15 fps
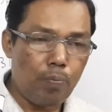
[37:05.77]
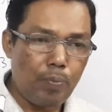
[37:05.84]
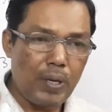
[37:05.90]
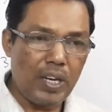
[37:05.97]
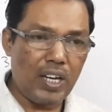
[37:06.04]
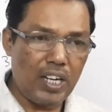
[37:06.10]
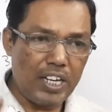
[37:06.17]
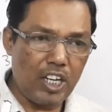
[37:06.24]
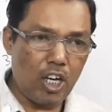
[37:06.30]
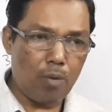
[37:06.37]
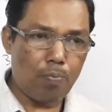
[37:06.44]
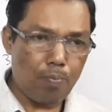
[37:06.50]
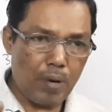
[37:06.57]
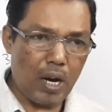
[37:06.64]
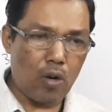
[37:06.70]
feel you're
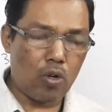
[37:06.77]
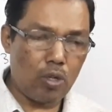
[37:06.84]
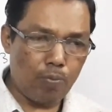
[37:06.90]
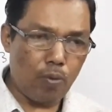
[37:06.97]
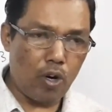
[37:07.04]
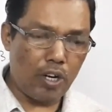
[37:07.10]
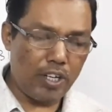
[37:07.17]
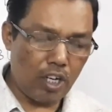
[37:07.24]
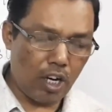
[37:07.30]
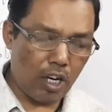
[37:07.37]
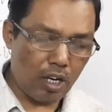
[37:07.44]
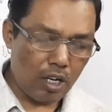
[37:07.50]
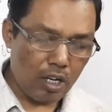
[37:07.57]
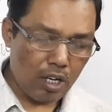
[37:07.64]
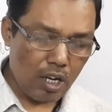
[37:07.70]
proud for
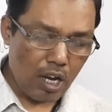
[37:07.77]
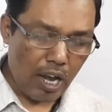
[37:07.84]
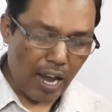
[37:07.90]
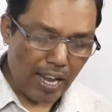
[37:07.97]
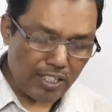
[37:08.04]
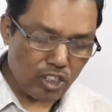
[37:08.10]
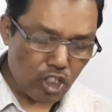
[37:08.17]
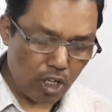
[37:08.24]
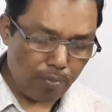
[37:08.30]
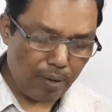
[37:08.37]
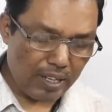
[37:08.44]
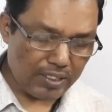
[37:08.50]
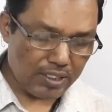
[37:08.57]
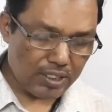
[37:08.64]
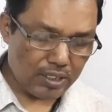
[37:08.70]
your
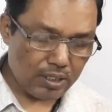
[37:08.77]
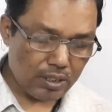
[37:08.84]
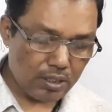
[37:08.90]
enjoyments.